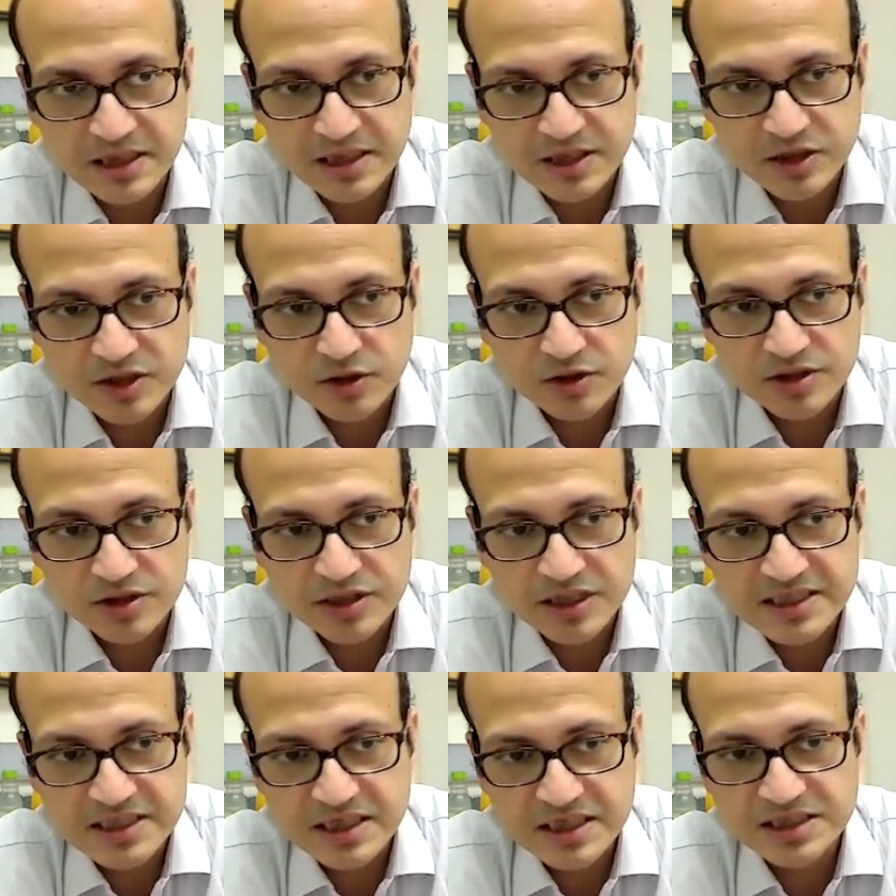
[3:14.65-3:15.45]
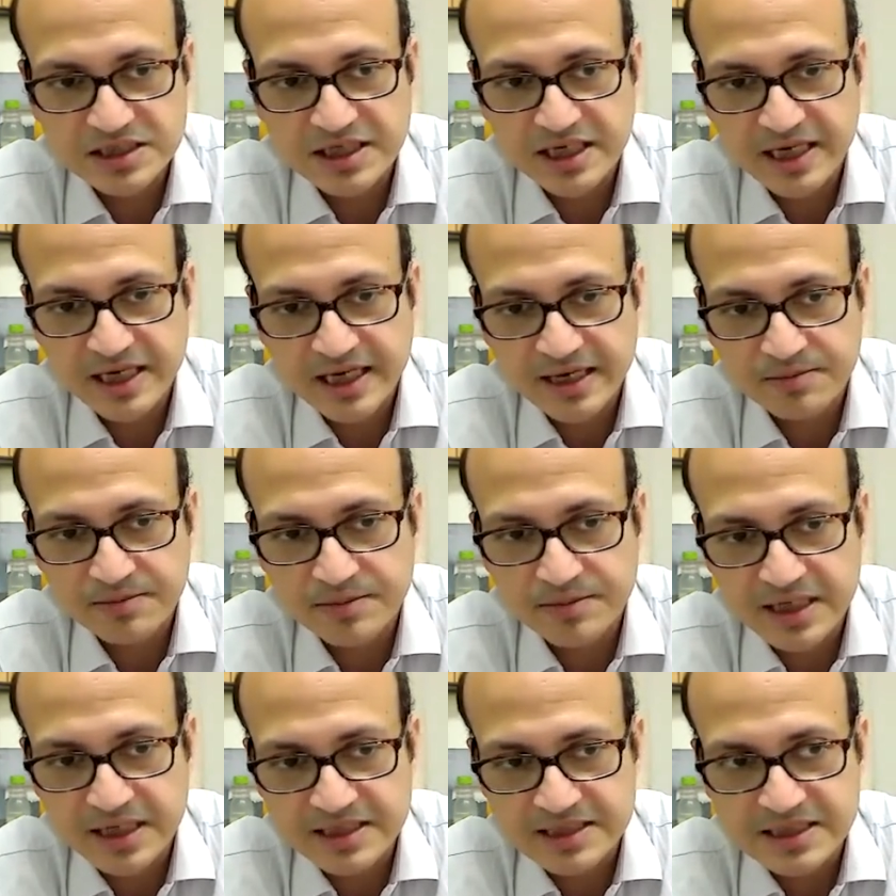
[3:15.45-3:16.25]
your research
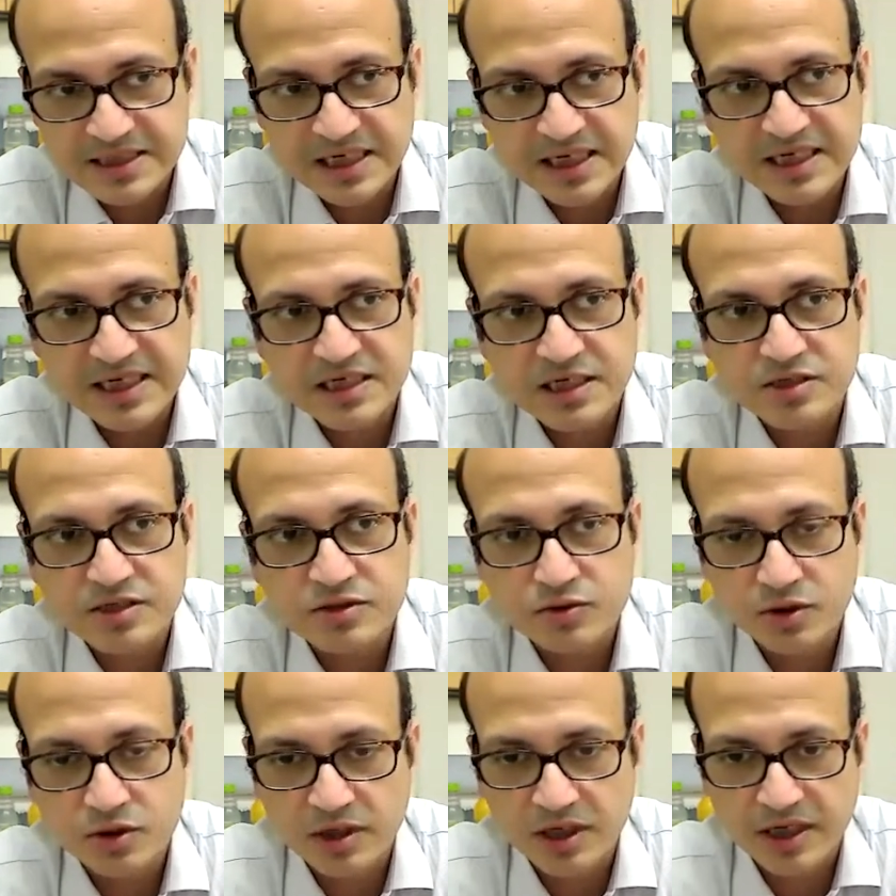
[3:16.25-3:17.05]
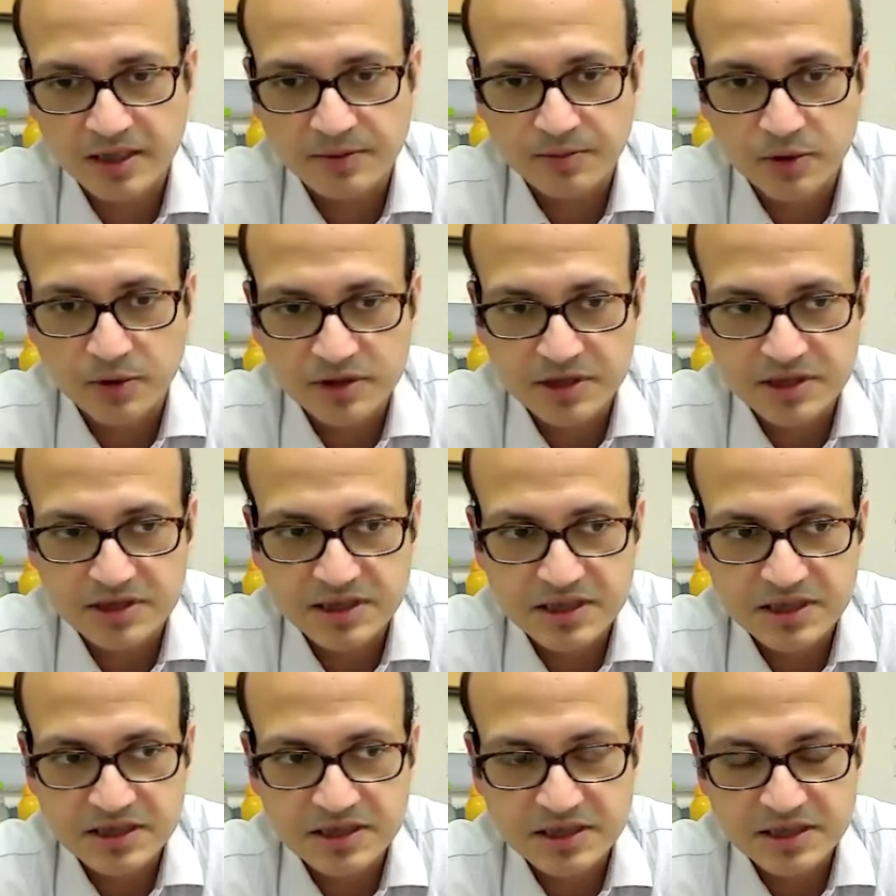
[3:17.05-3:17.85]
aim is linked to your
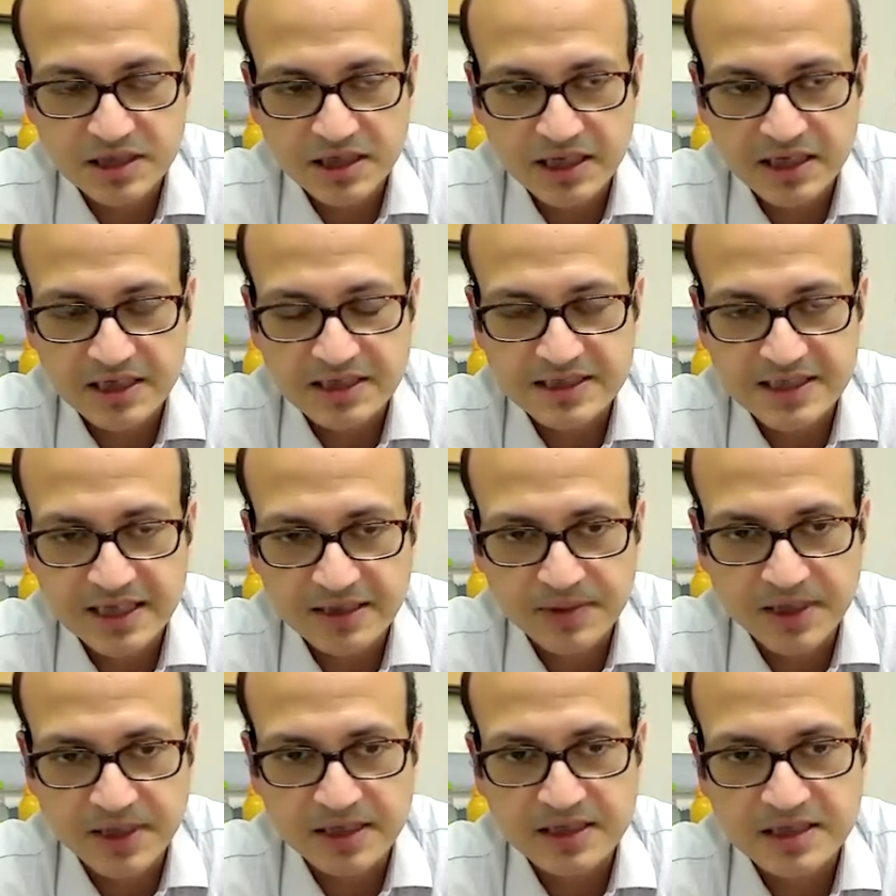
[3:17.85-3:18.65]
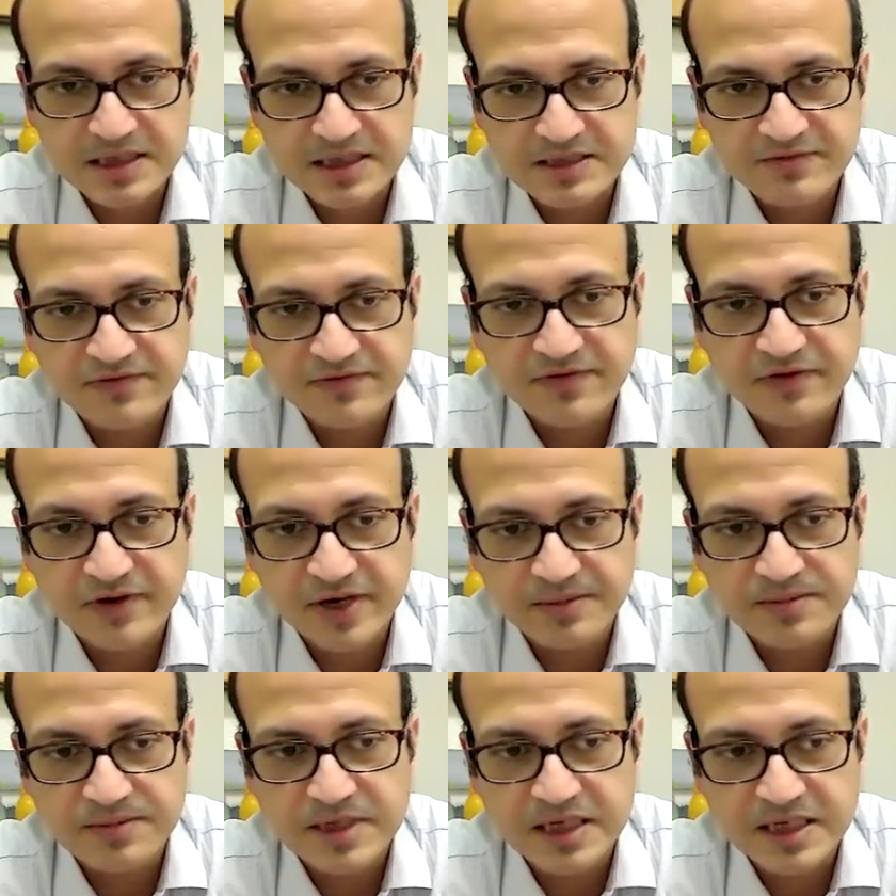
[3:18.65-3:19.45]
hypothesis, except that it is
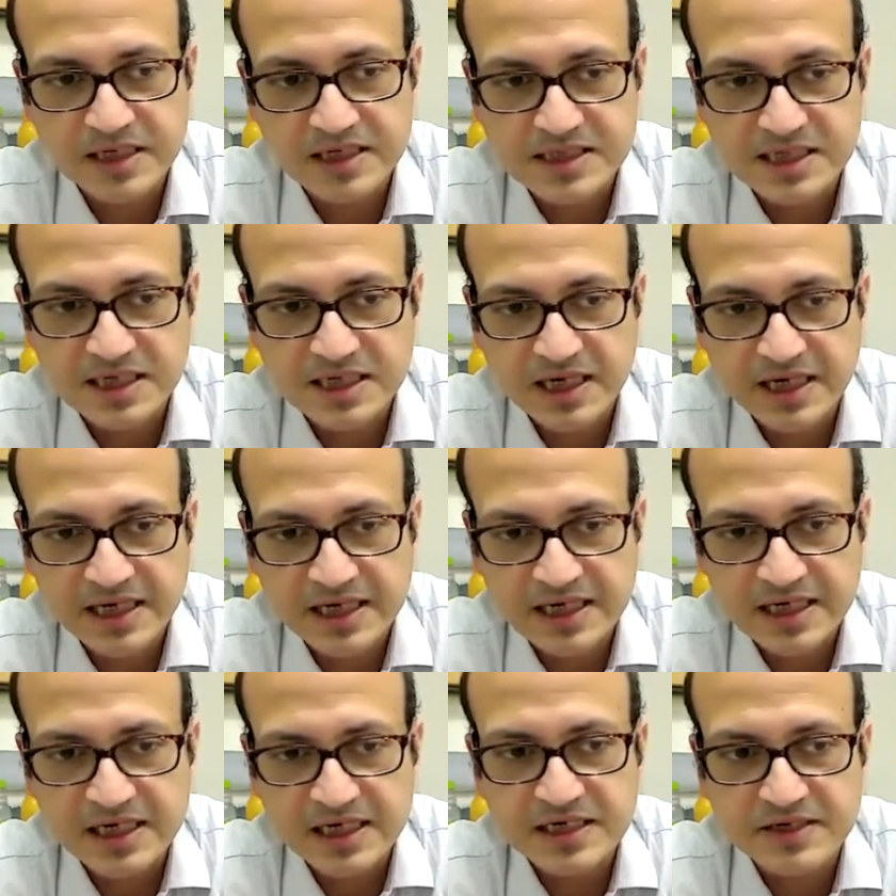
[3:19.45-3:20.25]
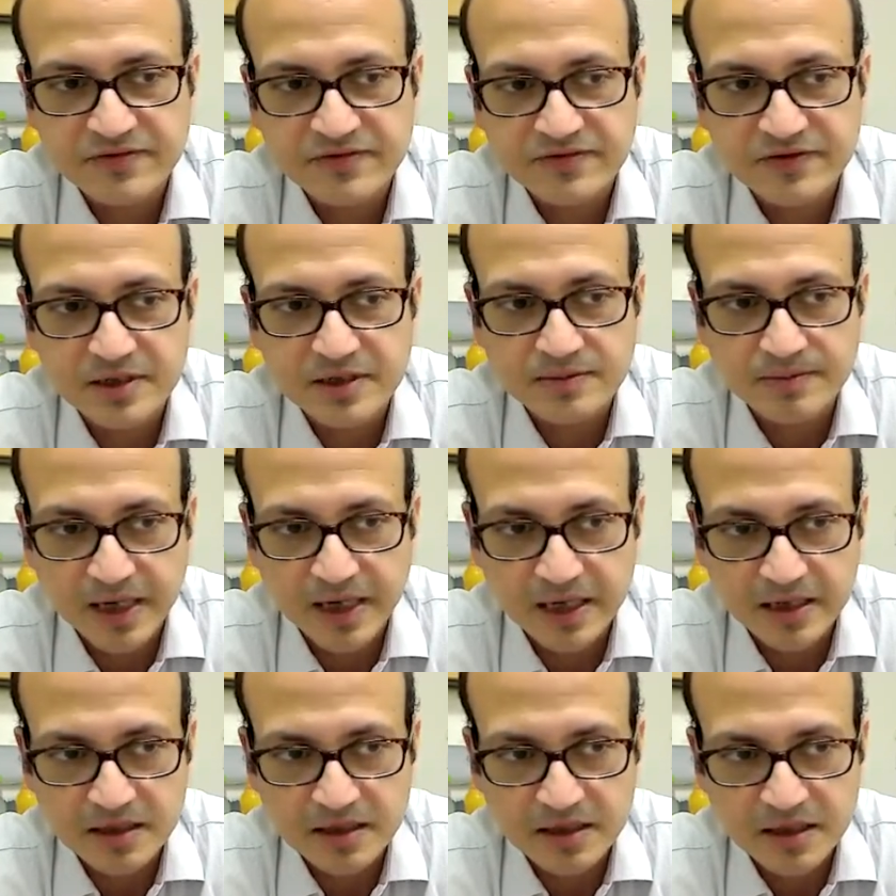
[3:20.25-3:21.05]
framed in a slightly different
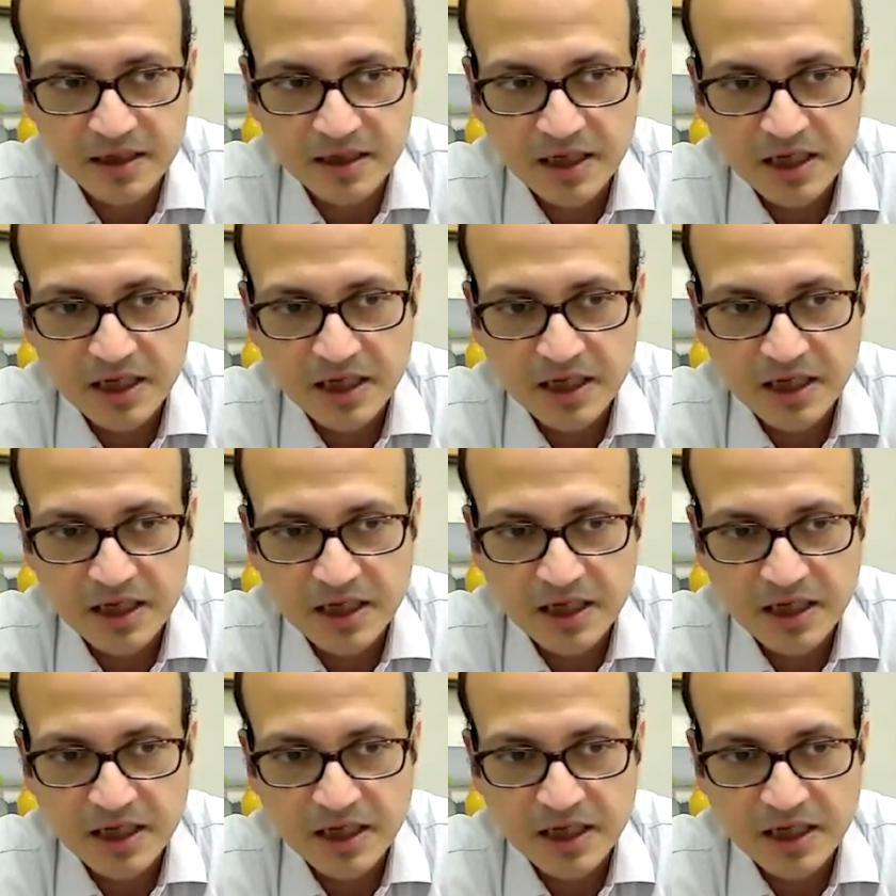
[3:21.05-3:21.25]
manner